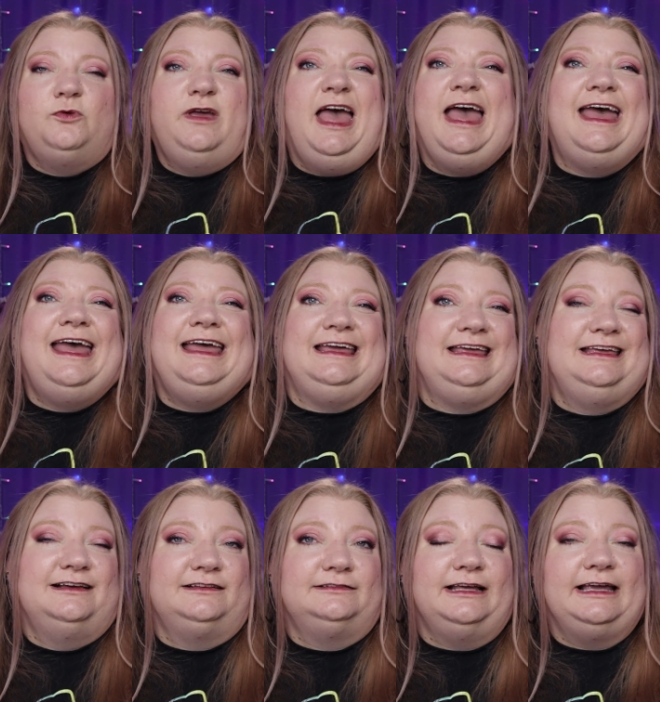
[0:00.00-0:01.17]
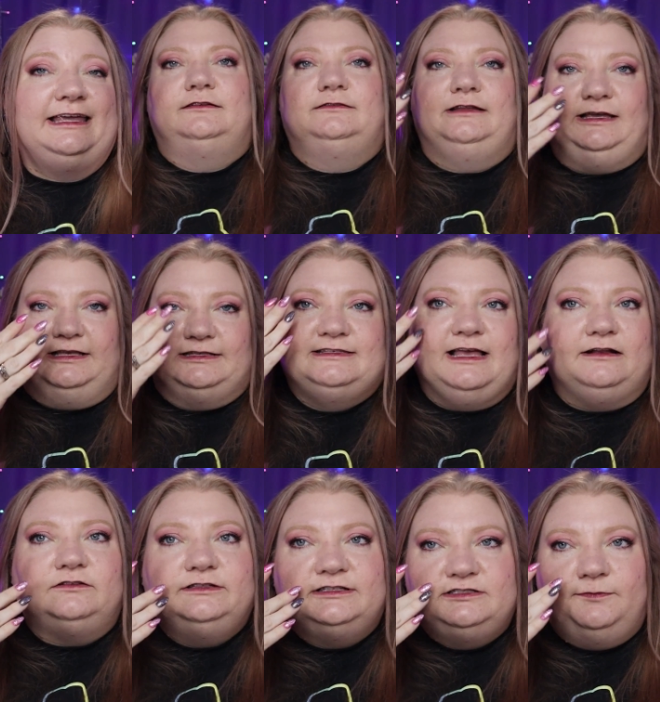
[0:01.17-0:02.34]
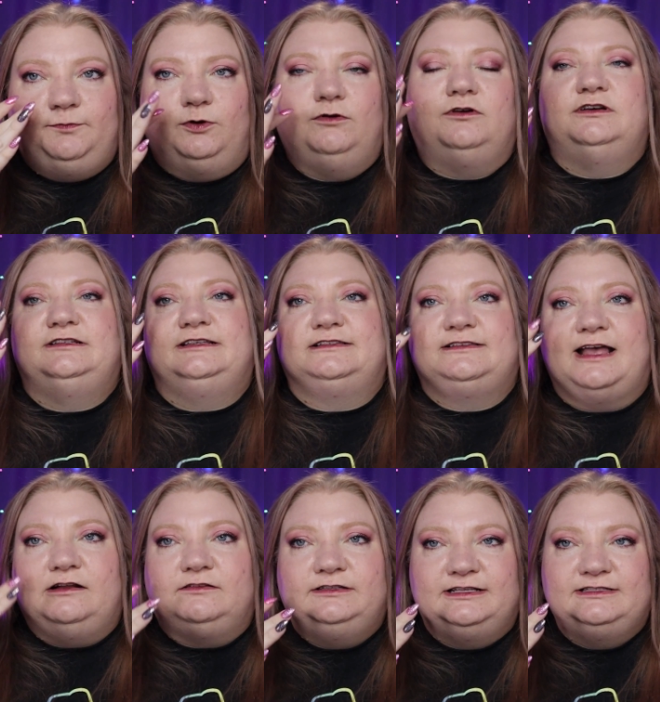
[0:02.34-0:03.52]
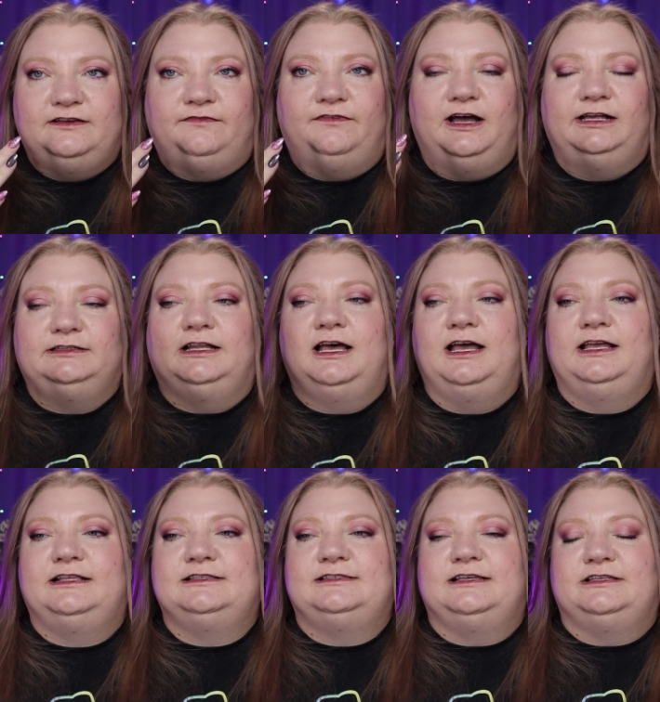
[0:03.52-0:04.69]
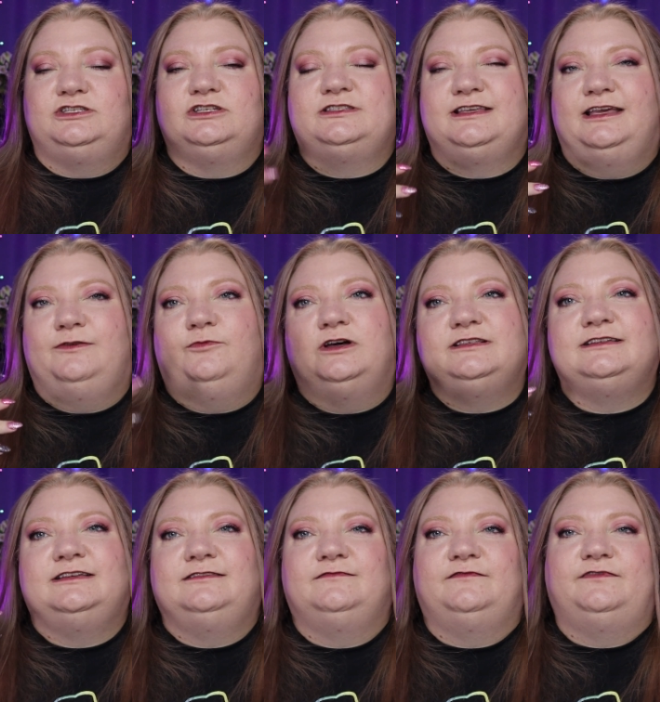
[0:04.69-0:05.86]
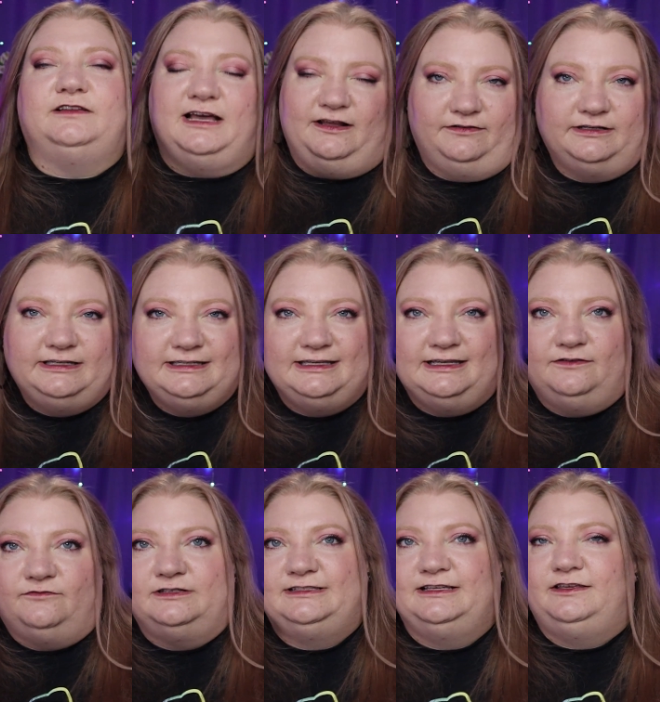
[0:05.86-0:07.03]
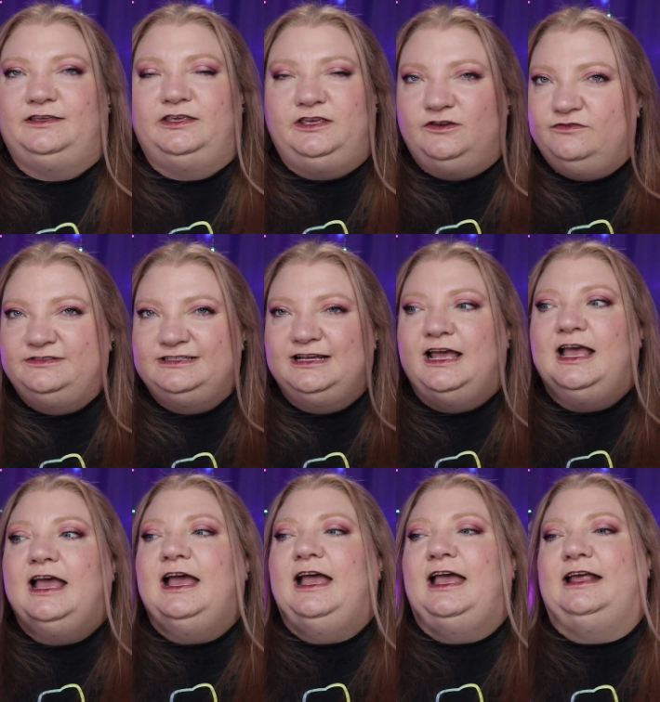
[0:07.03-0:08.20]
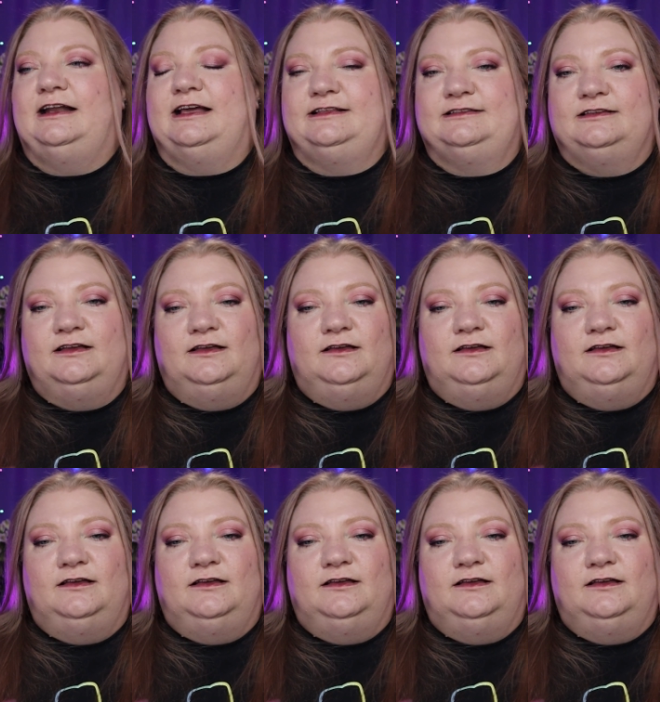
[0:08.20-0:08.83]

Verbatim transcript: okay. Like it settled into pores, it settled into fine lines, it wasn't flattering and it wasn't cute. And I